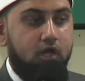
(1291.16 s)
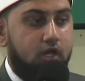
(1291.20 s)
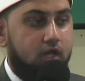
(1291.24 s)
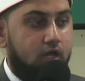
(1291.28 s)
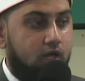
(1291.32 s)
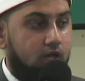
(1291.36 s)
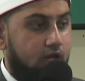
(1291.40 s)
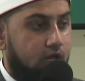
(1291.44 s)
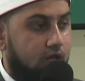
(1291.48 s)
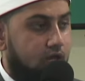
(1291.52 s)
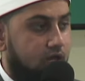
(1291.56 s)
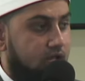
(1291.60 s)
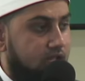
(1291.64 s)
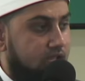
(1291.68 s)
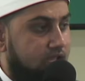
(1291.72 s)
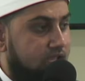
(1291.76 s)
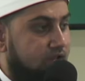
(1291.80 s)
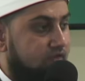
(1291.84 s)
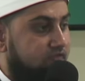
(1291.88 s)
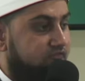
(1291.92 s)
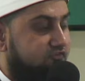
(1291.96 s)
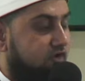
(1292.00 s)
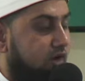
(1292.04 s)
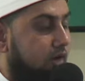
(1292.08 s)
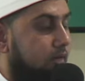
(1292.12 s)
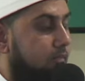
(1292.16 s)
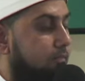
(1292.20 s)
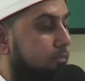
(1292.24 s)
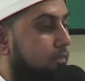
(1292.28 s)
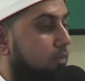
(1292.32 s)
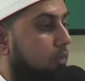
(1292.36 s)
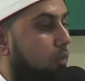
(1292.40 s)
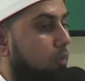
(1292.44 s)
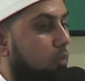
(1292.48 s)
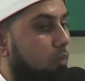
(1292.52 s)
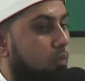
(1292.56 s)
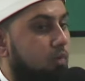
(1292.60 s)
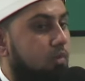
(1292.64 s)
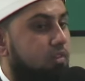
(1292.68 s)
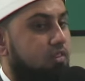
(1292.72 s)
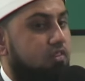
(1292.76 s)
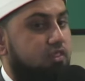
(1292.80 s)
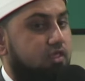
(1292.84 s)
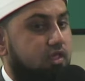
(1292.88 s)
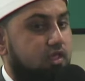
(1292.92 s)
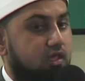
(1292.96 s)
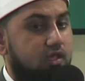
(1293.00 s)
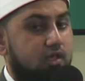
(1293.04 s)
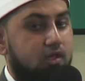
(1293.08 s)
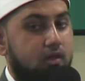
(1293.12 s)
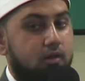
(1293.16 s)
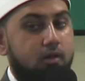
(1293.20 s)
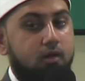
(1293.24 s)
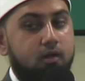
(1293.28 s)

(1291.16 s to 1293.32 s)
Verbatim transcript: uh, eat from the